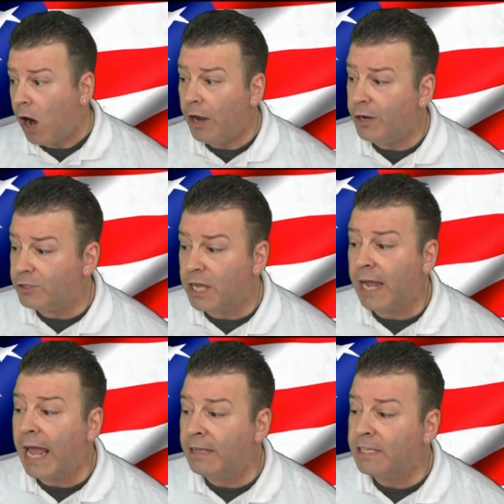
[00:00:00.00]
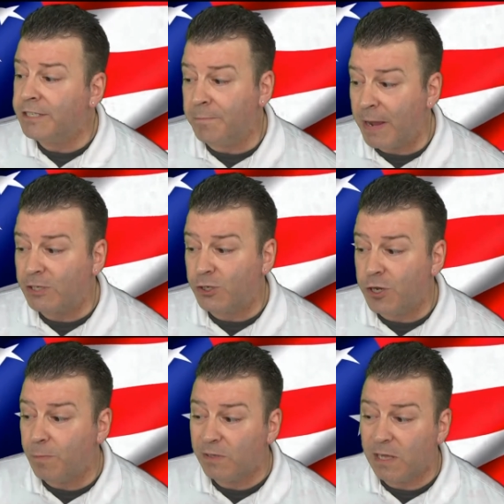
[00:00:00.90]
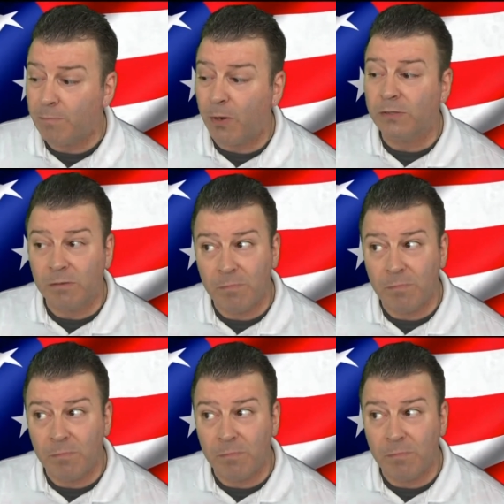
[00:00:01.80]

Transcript: you know, saying, hey, listen, make sure you put that bolt in,